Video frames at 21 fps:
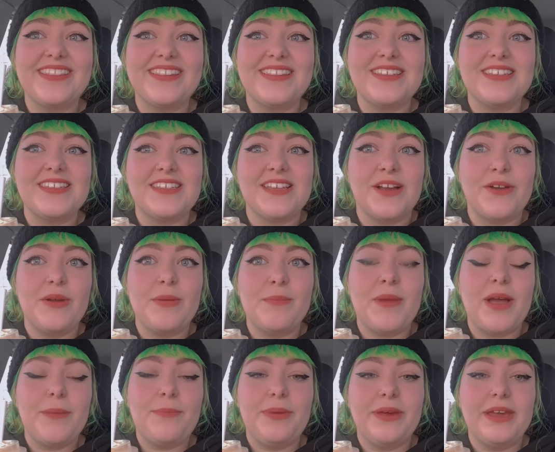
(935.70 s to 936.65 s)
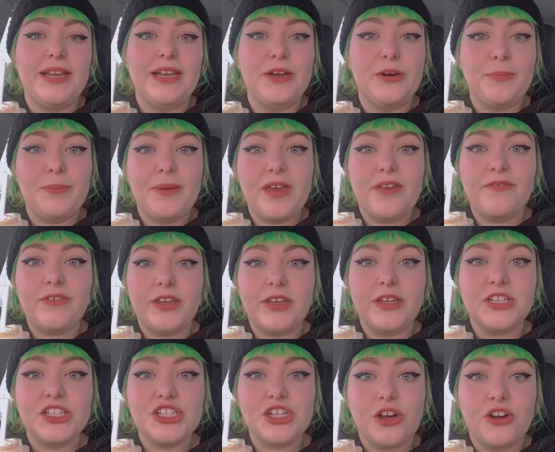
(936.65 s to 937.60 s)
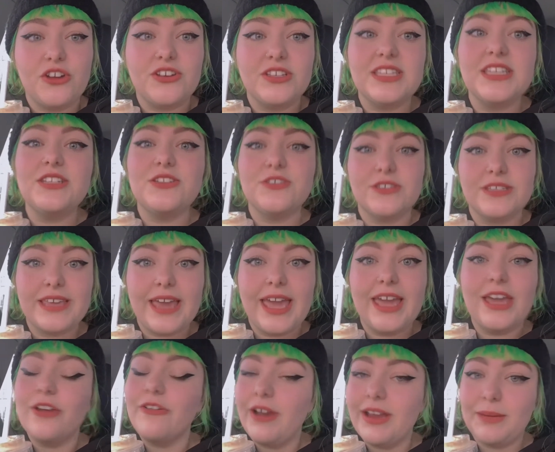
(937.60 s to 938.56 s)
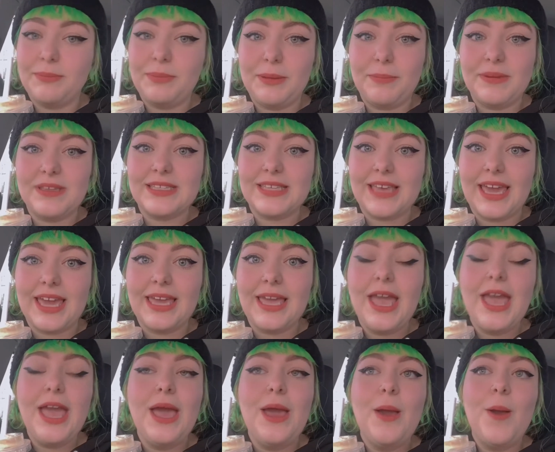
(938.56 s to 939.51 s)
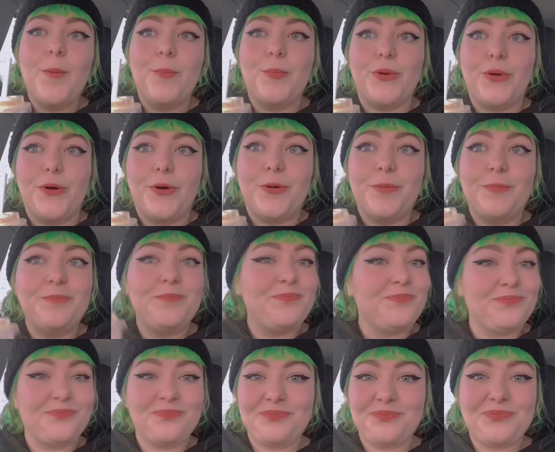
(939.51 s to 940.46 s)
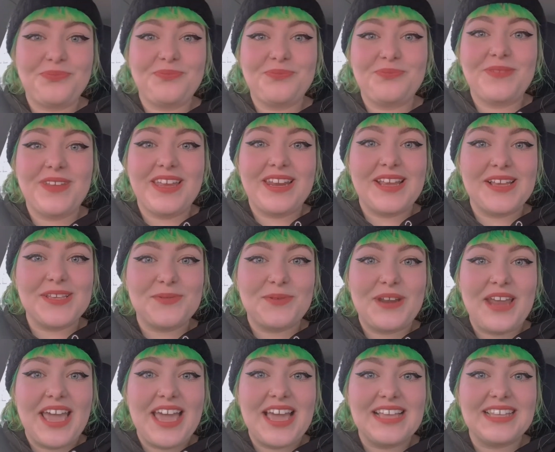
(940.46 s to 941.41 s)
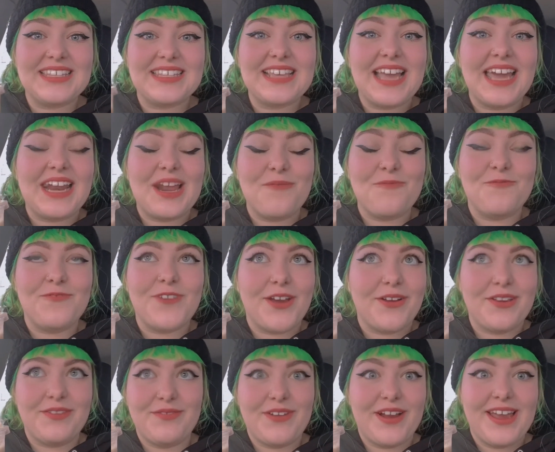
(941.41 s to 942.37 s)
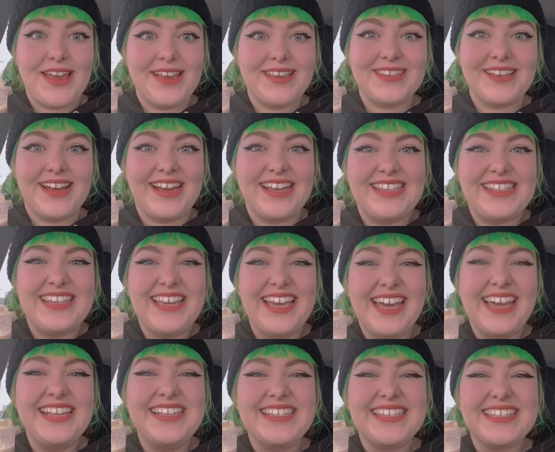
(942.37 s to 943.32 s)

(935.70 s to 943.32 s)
so it might be a little bit of a shock because it does get incredibly busy, but it is what it is, and I'm very, very excited.